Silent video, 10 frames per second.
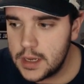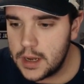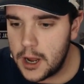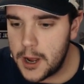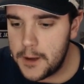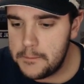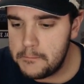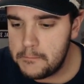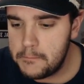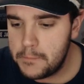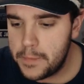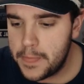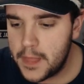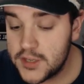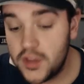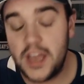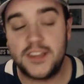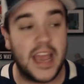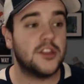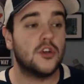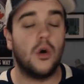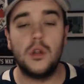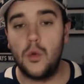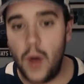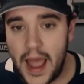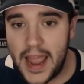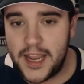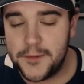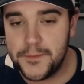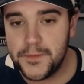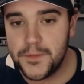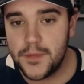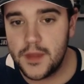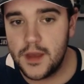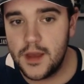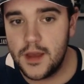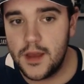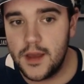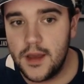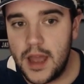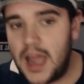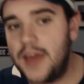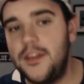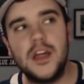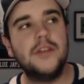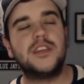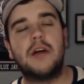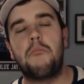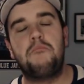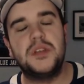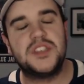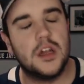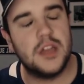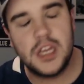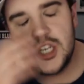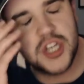Um, so they take the goal away, and then the Leafs have a bazillion